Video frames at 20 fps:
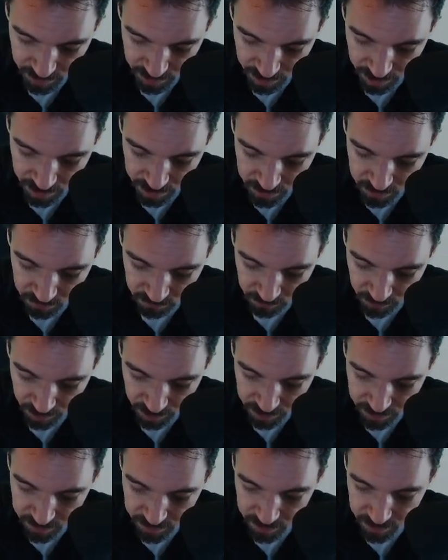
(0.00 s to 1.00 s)
H of
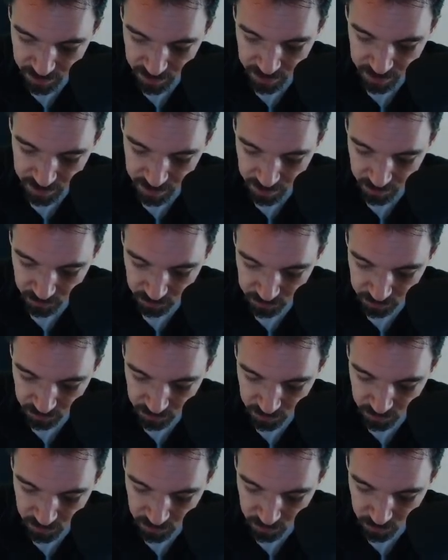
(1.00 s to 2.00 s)
x is equal to
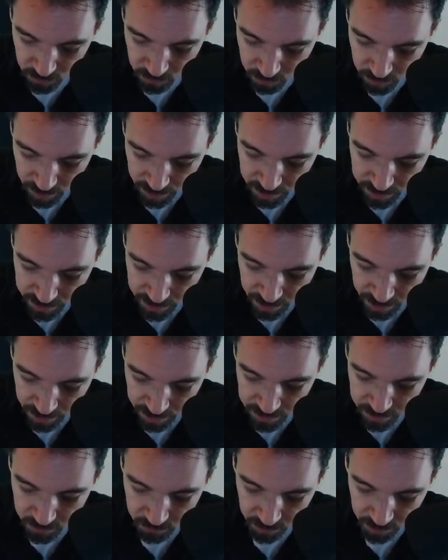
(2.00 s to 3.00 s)
2 minus
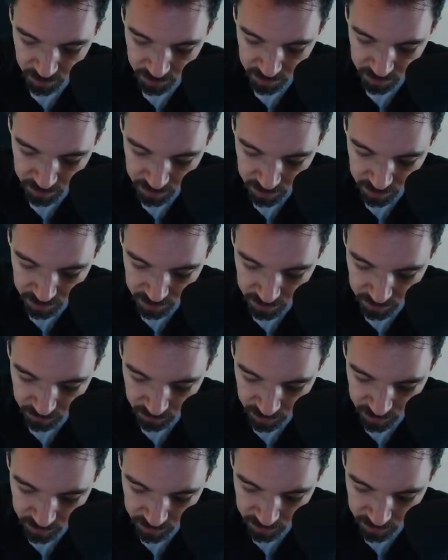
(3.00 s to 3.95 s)
x squared, right?